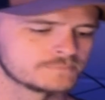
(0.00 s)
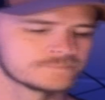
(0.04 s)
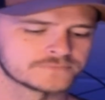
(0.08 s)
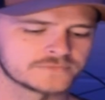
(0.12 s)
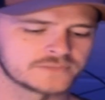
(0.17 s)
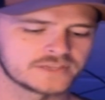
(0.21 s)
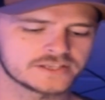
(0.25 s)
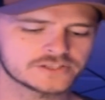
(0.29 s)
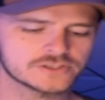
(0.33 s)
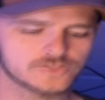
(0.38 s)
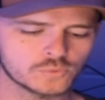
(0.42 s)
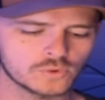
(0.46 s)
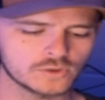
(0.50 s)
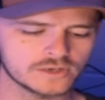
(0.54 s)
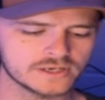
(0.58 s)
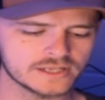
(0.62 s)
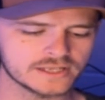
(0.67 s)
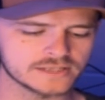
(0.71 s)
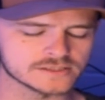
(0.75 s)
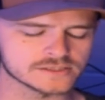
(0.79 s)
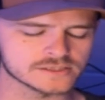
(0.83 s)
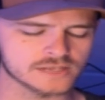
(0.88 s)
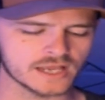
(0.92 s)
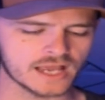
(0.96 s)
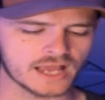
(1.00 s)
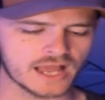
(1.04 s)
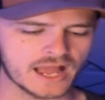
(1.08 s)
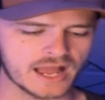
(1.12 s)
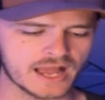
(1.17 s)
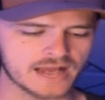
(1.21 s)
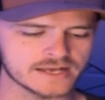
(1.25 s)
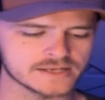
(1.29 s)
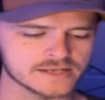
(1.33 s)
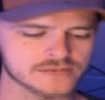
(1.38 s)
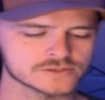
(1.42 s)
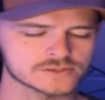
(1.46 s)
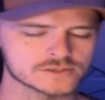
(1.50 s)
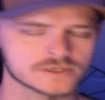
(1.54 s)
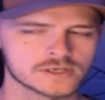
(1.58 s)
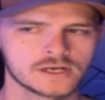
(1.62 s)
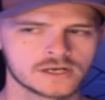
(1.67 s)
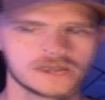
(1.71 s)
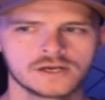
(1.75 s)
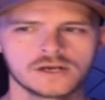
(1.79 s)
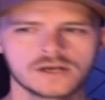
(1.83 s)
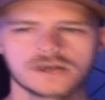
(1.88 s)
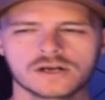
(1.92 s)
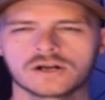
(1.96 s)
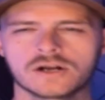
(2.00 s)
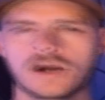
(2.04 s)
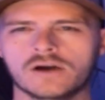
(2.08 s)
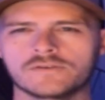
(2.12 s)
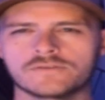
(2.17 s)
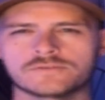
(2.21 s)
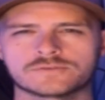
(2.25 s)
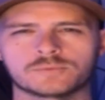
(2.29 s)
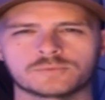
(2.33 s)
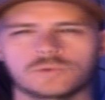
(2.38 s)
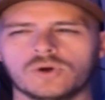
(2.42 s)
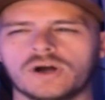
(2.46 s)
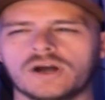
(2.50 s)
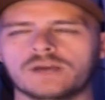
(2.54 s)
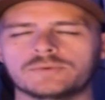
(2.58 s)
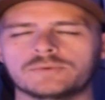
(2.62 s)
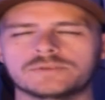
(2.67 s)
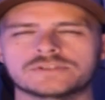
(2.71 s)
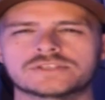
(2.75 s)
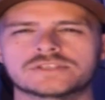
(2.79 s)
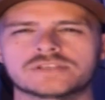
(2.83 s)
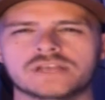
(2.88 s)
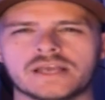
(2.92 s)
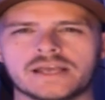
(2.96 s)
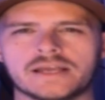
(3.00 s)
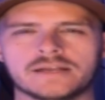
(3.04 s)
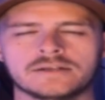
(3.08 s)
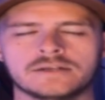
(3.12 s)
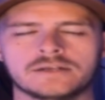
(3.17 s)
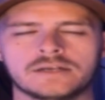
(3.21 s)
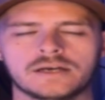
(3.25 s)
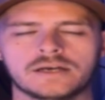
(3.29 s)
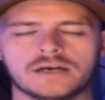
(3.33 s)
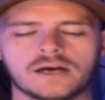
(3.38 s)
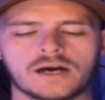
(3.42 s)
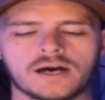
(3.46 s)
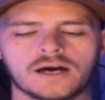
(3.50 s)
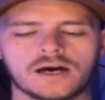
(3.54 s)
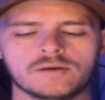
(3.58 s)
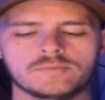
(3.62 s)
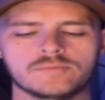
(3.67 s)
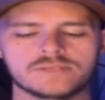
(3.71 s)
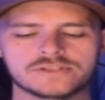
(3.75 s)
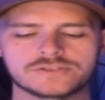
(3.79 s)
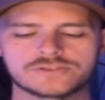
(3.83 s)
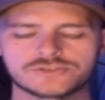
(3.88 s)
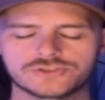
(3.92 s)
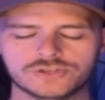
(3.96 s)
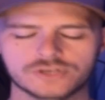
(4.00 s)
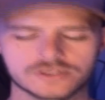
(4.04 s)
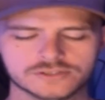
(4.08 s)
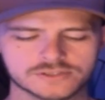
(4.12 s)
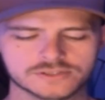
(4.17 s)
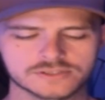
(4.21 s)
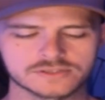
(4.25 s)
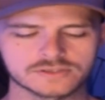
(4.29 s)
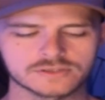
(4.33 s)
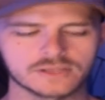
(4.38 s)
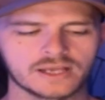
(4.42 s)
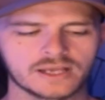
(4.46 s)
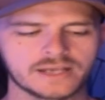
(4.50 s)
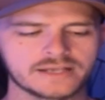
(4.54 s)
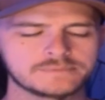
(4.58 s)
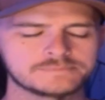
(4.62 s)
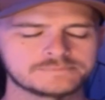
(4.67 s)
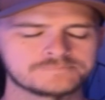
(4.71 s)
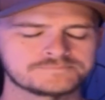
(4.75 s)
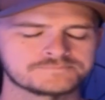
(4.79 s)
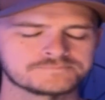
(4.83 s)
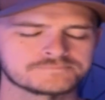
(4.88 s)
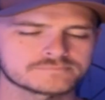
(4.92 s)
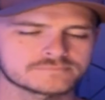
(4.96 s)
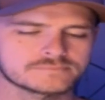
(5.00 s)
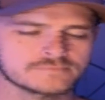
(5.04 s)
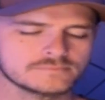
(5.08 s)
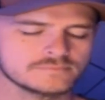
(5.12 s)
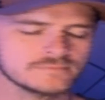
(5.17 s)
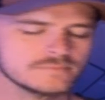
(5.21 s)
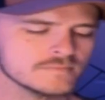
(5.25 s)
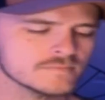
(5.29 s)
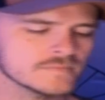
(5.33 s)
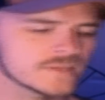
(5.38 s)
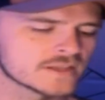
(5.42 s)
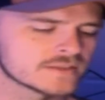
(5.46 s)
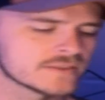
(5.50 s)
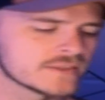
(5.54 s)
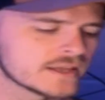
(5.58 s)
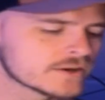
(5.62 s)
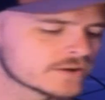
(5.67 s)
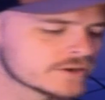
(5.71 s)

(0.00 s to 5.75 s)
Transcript: This one is as comfortable, I would say. It's just as light. There